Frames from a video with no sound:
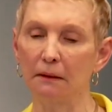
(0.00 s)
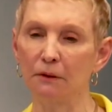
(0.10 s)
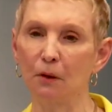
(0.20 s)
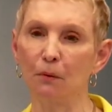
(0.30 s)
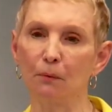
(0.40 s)

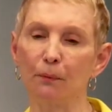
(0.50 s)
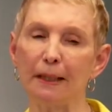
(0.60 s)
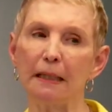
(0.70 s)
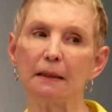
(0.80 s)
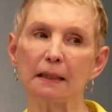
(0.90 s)
Don't
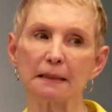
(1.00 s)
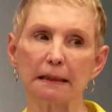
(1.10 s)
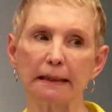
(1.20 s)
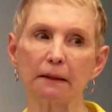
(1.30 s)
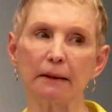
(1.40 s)
read as
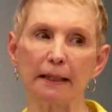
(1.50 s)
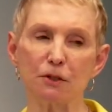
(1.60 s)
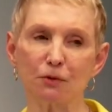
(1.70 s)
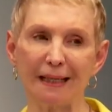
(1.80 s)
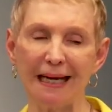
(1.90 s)
little
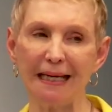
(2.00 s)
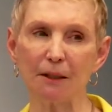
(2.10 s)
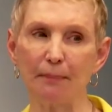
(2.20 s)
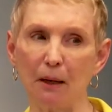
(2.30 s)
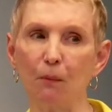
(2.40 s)
as you can
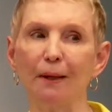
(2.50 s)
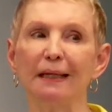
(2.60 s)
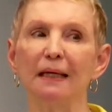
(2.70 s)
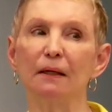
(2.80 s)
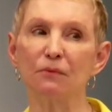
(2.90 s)
about what
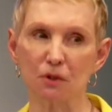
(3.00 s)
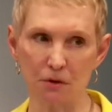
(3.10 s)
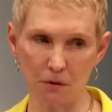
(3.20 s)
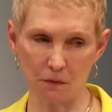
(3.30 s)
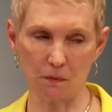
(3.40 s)
He gives you
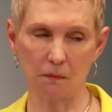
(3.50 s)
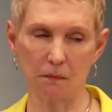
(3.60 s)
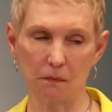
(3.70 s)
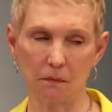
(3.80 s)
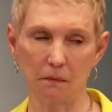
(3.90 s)
to.
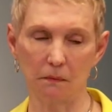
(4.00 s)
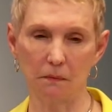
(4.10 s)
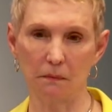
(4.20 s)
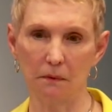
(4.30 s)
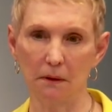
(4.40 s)

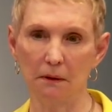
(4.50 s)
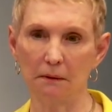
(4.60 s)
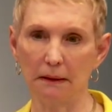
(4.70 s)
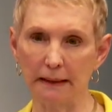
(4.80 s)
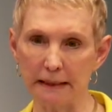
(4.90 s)

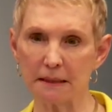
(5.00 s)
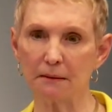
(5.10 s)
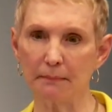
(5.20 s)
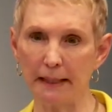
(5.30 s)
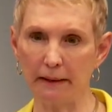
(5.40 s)
The least
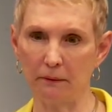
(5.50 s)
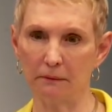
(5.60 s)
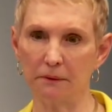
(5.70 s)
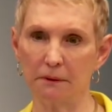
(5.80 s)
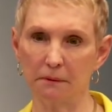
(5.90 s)

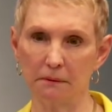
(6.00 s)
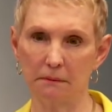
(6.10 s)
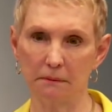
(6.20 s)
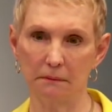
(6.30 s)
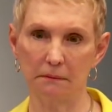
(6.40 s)
amount,
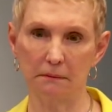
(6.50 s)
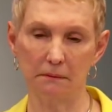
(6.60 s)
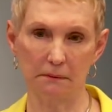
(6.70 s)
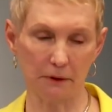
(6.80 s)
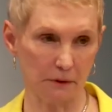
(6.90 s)

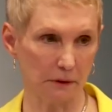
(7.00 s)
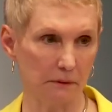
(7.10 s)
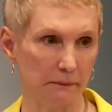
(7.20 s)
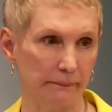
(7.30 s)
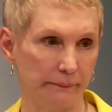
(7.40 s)
you
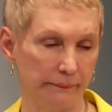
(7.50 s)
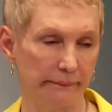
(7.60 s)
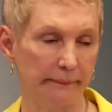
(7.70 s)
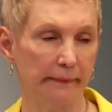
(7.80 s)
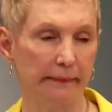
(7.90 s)
know?
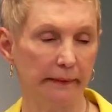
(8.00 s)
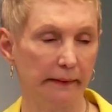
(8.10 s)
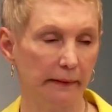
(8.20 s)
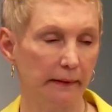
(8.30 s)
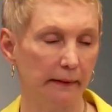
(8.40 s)

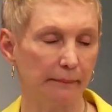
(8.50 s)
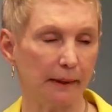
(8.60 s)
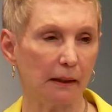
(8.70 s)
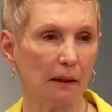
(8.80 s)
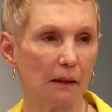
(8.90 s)

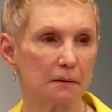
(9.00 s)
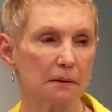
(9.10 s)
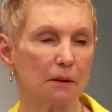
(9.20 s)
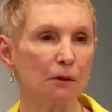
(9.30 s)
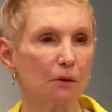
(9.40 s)

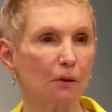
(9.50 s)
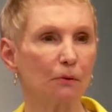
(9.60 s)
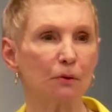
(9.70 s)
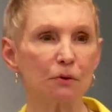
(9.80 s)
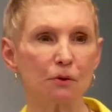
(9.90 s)
Because, you know,
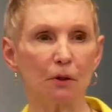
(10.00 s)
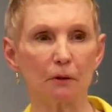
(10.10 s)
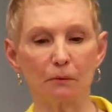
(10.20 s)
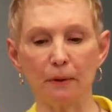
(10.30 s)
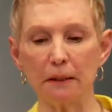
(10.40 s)
you
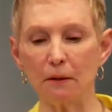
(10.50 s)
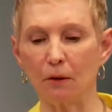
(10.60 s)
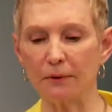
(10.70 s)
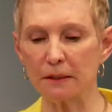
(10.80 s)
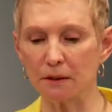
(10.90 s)
start reading
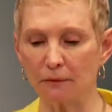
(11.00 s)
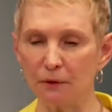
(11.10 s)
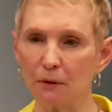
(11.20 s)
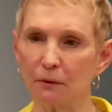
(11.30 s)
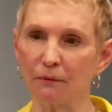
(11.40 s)
all this stuff,
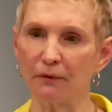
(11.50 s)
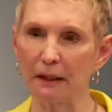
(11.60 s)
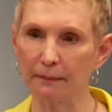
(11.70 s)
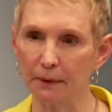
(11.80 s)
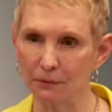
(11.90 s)
you're going to
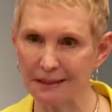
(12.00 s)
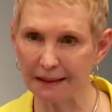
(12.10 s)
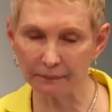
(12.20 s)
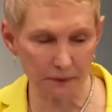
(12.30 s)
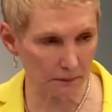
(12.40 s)
develop those
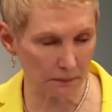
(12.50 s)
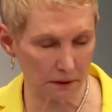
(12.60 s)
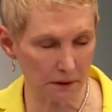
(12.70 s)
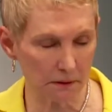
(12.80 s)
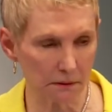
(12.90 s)

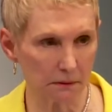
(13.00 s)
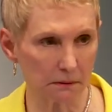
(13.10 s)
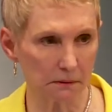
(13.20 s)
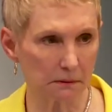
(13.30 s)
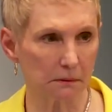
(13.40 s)
symptoms.
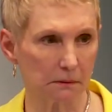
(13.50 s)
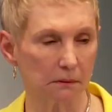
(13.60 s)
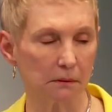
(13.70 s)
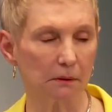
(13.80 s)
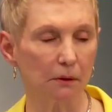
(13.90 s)

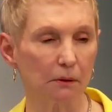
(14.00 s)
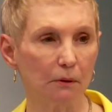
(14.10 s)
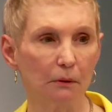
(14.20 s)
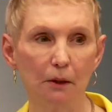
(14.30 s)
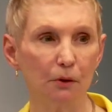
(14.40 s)
You
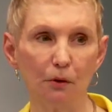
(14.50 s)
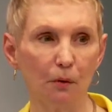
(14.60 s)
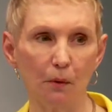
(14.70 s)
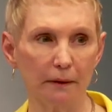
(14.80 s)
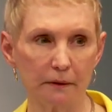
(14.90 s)
know? You
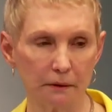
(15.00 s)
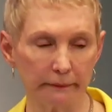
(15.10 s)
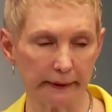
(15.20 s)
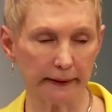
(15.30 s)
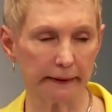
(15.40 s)
don't want to
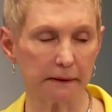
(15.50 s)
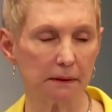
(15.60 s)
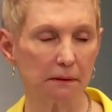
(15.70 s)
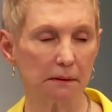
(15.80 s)
do that.